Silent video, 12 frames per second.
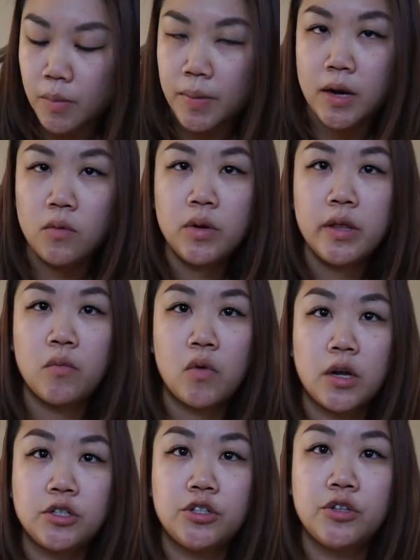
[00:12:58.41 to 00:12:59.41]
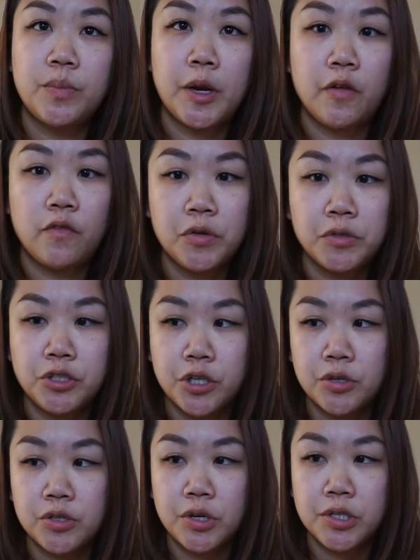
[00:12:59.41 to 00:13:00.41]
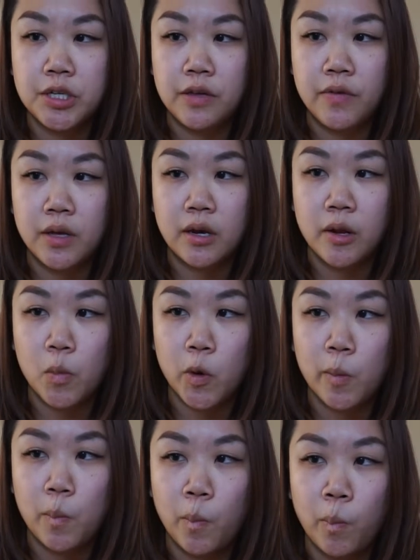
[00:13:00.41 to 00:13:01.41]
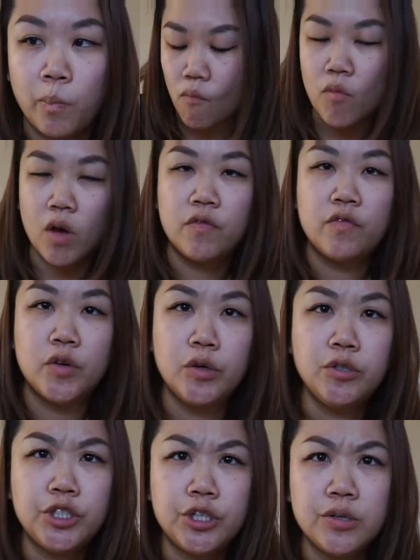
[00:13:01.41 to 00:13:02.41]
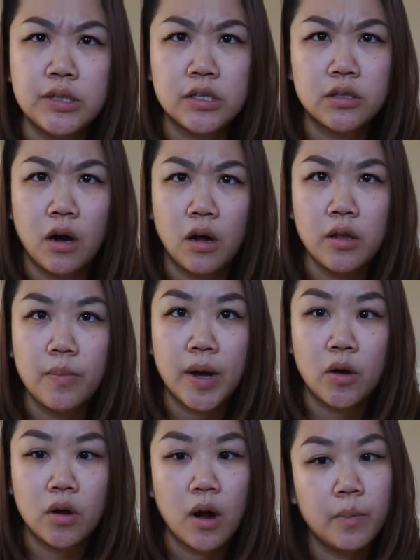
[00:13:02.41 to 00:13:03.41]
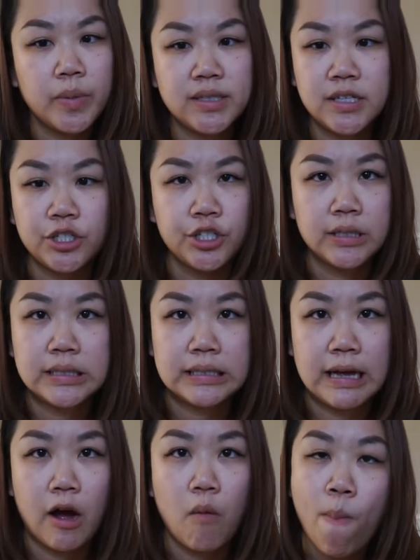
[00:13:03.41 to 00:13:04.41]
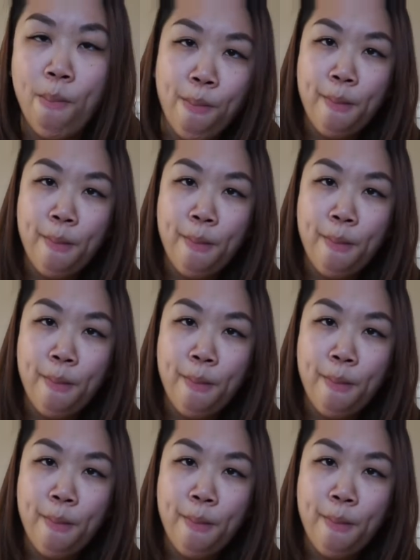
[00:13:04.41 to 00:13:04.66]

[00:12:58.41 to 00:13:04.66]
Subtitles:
But I don't really watch too many food shows on TV anymore. Food shows is all about competitions now.